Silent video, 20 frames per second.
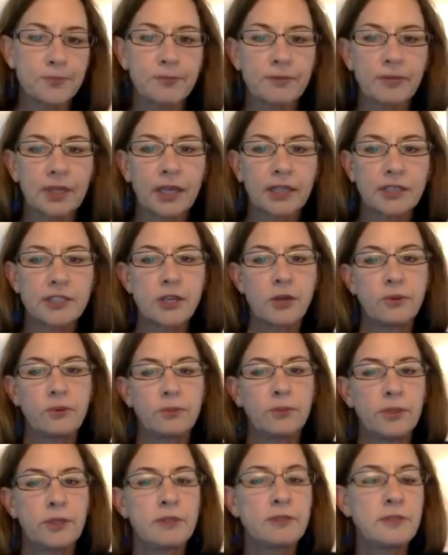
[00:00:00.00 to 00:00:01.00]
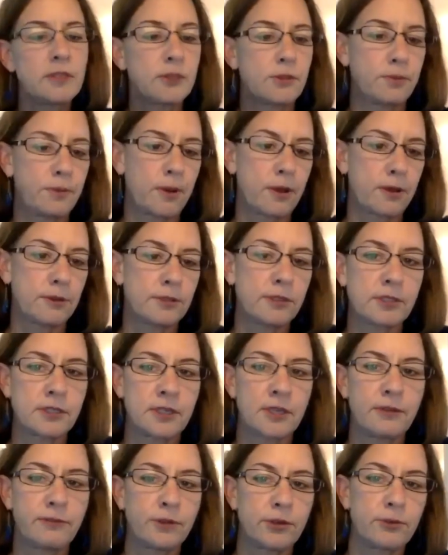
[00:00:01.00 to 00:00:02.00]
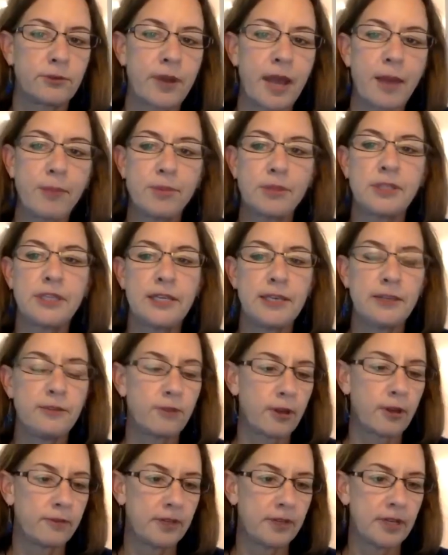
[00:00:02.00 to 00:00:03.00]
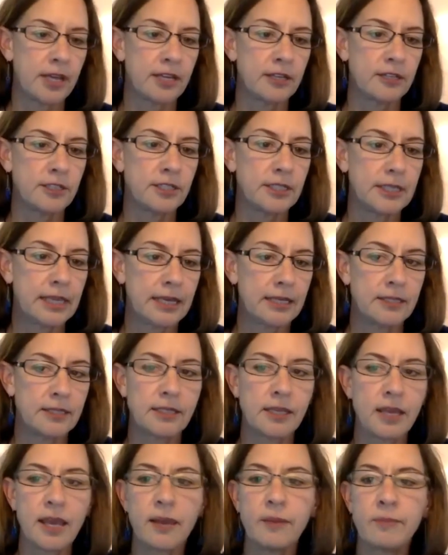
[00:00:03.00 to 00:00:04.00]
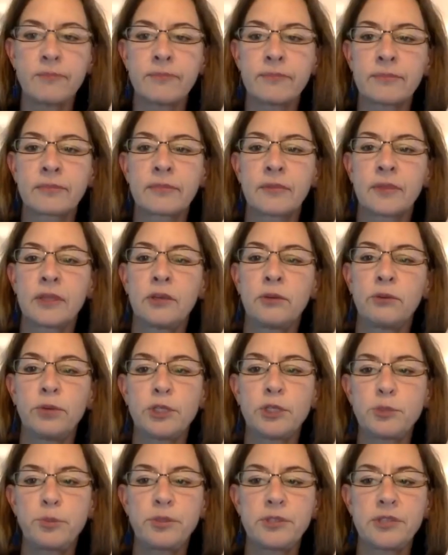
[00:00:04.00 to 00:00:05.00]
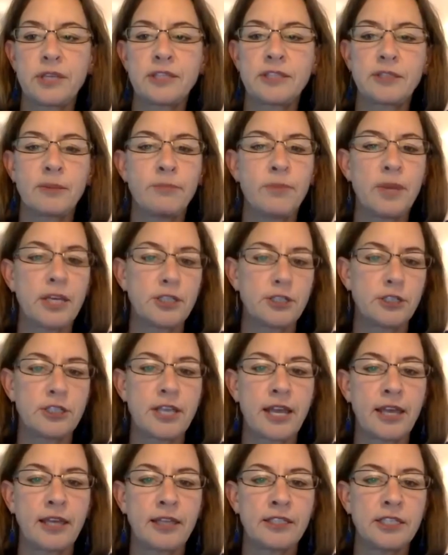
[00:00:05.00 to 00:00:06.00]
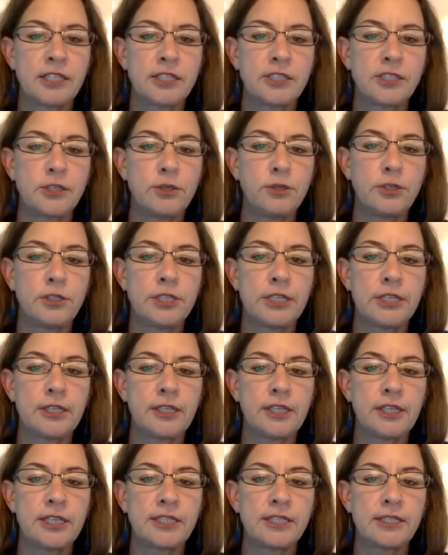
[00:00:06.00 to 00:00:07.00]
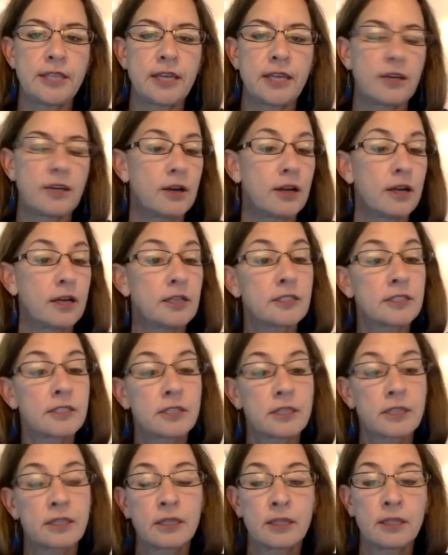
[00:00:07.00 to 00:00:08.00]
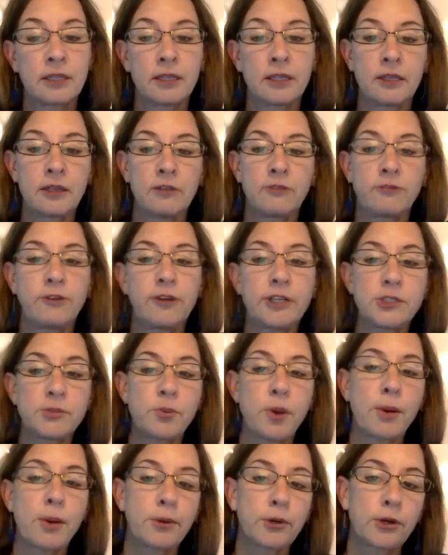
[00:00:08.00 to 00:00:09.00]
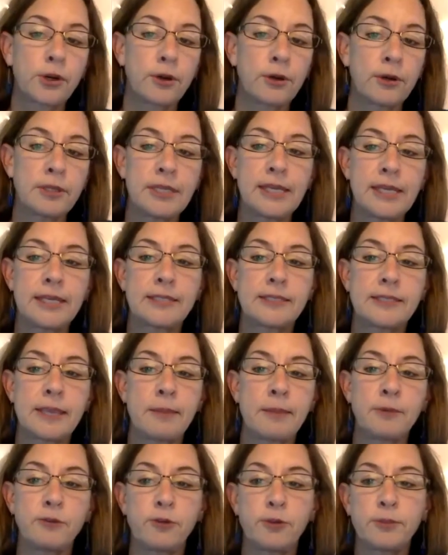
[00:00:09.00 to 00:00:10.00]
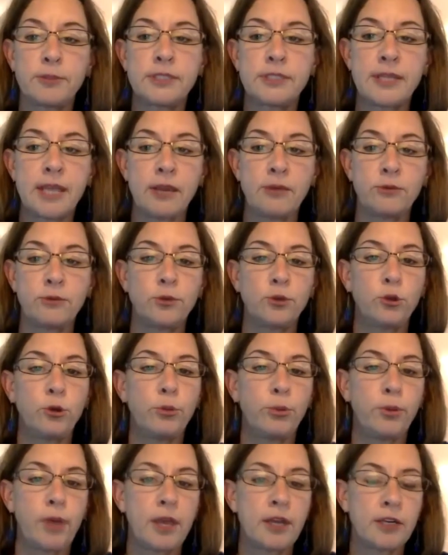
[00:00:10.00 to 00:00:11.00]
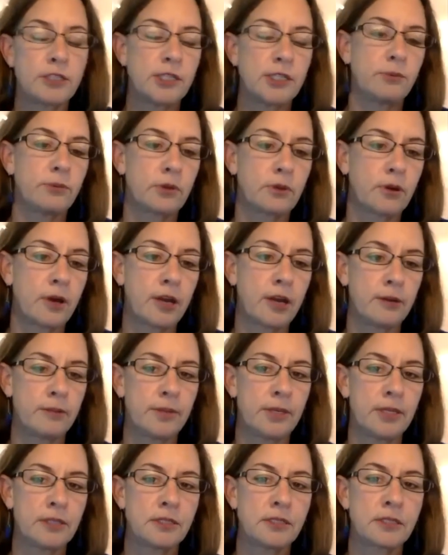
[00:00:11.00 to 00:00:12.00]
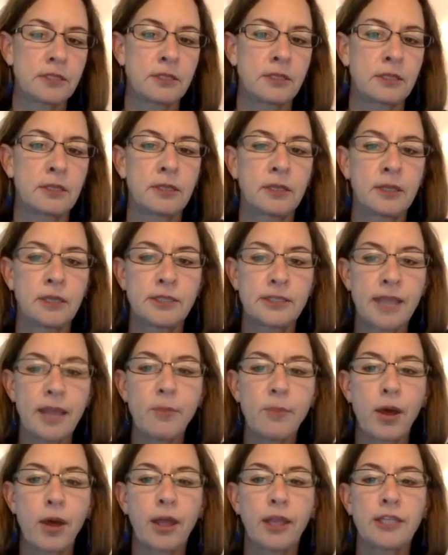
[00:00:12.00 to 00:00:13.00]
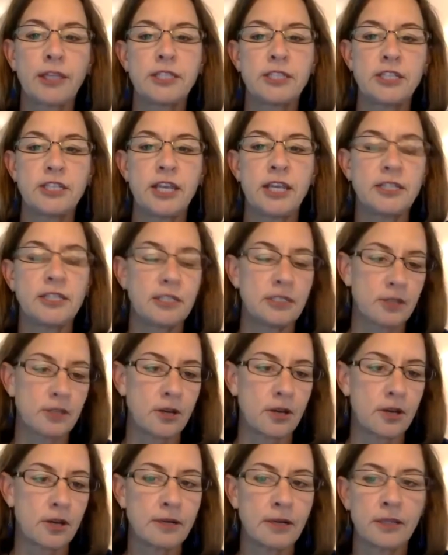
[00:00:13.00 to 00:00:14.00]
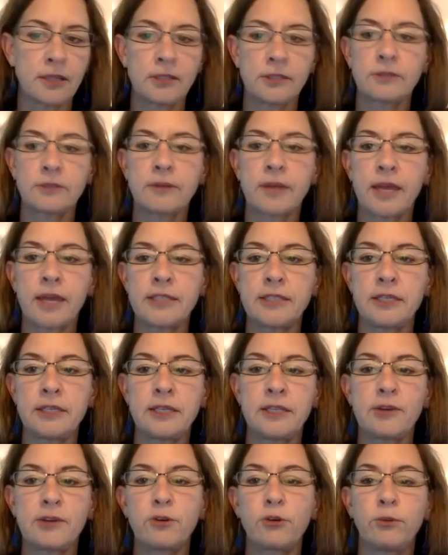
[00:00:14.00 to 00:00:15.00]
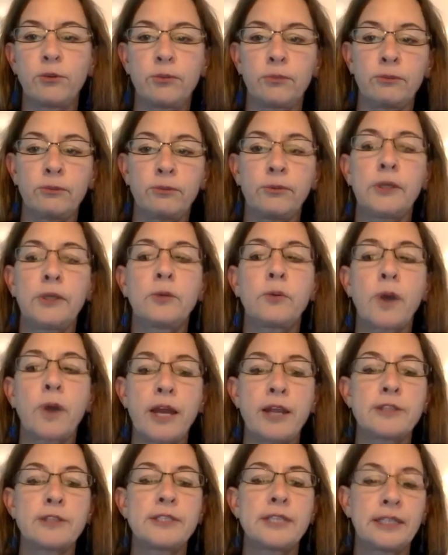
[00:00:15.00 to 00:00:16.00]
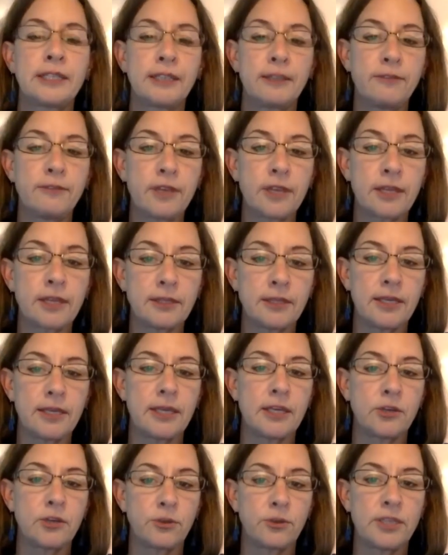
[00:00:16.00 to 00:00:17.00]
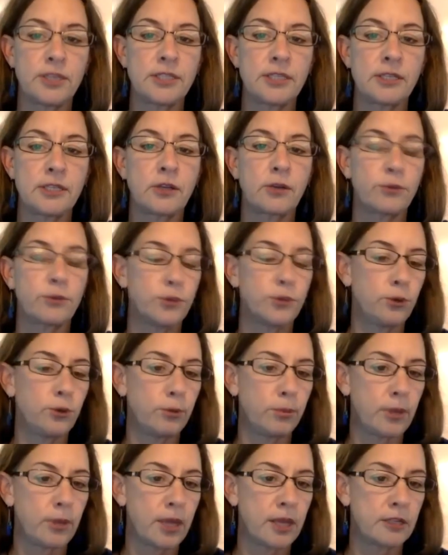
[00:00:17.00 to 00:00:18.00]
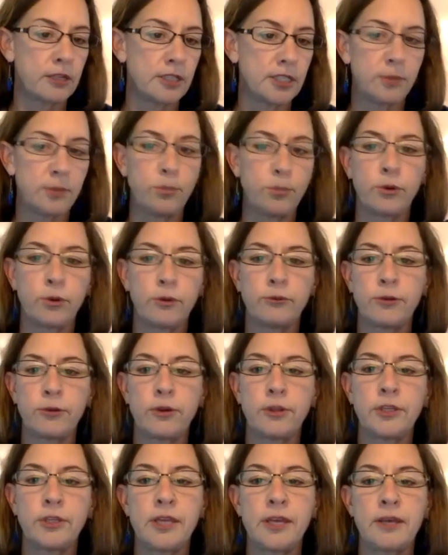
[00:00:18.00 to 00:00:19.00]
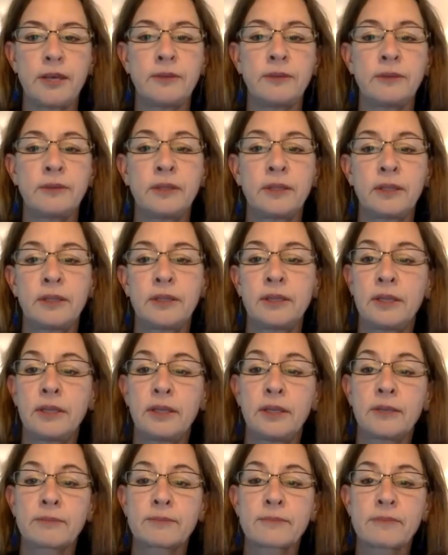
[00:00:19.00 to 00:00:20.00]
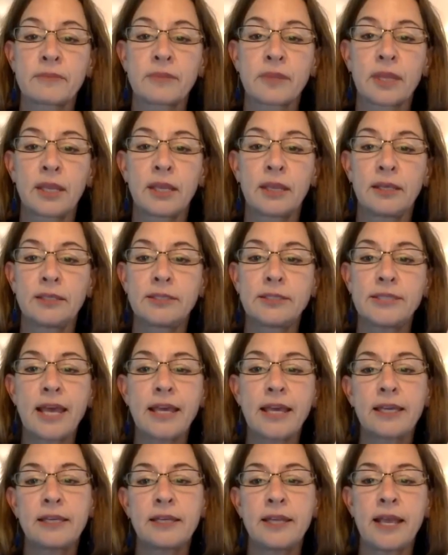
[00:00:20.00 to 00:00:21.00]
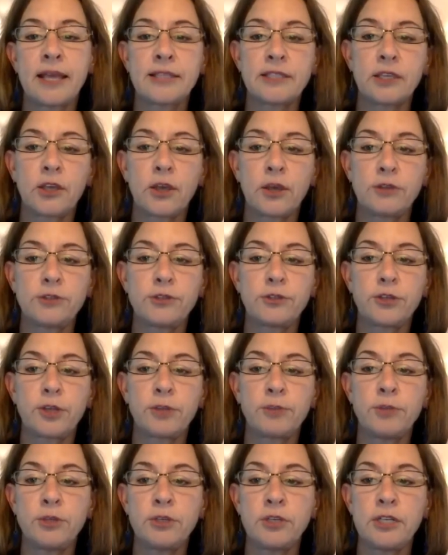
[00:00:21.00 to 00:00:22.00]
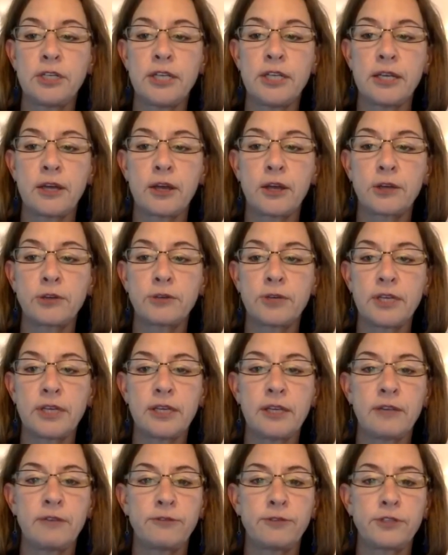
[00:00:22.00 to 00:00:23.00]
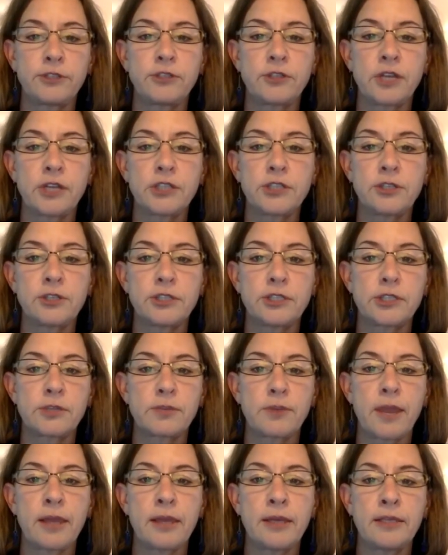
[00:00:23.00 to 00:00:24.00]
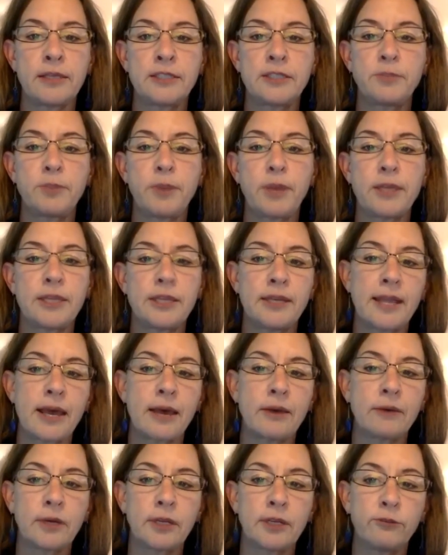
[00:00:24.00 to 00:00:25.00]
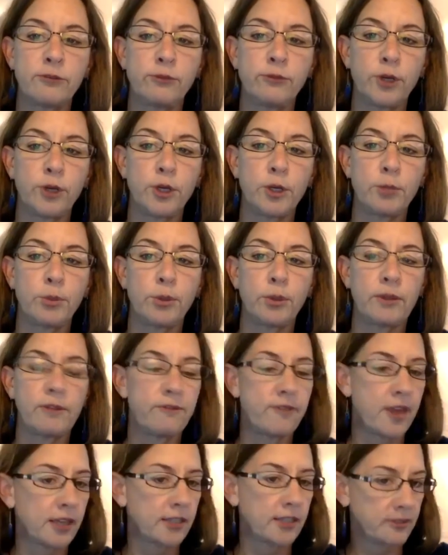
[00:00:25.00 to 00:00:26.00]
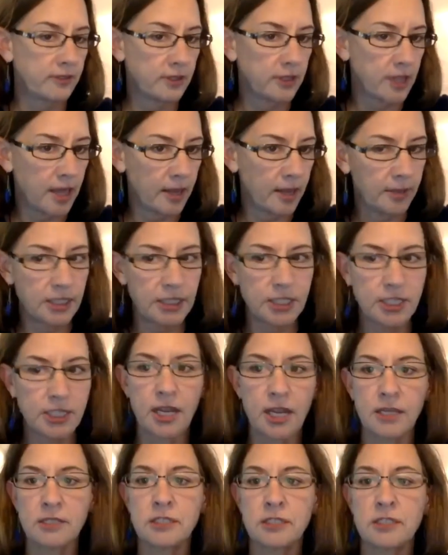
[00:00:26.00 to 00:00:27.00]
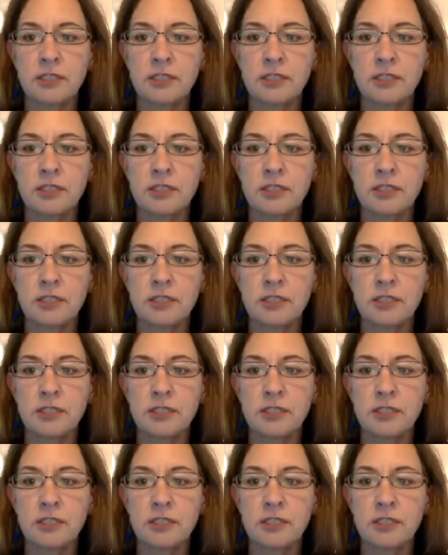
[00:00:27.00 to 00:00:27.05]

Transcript: So we're in the throes of a rapidly evolving energy landscape, which presents some major challenges to utilities like ours. First, while we're currently exempt from state renewable energy requirements, state policy changes are on the horizon, and they will require significantly increasing our renewable energy portfolio. Second, as a coastal community, our grid infrastructure is threatened by the now unavoidable effects of climate change,